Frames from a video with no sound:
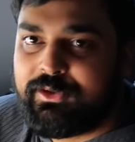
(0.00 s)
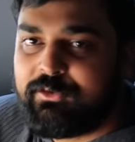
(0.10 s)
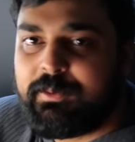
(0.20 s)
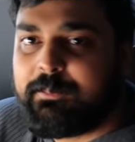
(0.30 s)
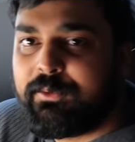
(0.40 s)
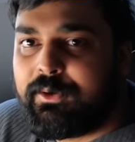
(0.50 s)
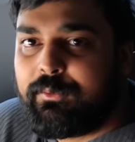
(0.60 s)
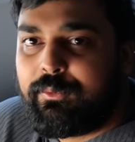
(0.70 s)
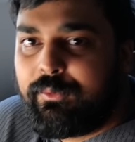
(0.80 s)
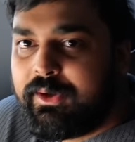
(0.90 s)
These people are
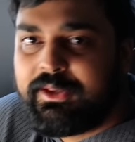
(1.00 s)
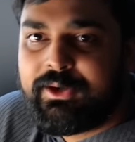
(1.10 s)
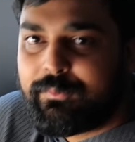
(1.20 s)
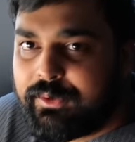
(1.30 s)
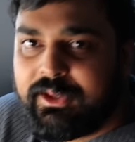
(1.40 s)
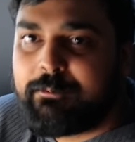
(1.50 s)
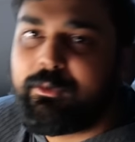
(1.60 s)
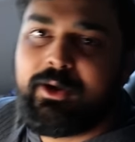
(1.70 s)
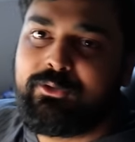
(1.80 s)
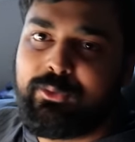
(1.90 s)
really, really
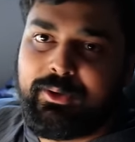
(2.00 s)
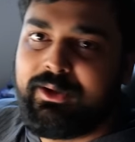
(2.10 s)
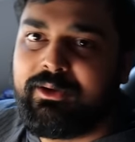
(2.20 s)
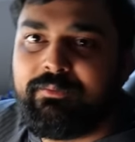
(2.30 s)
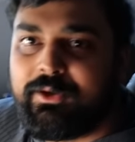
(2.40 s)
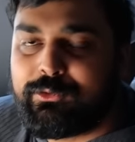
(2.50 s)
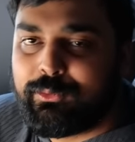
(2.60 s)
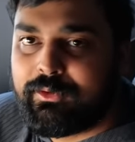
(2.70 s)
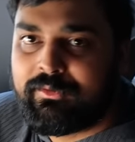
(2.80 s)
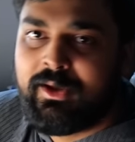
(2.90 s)
predatory
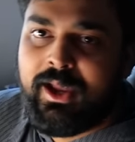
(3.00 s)
individuals,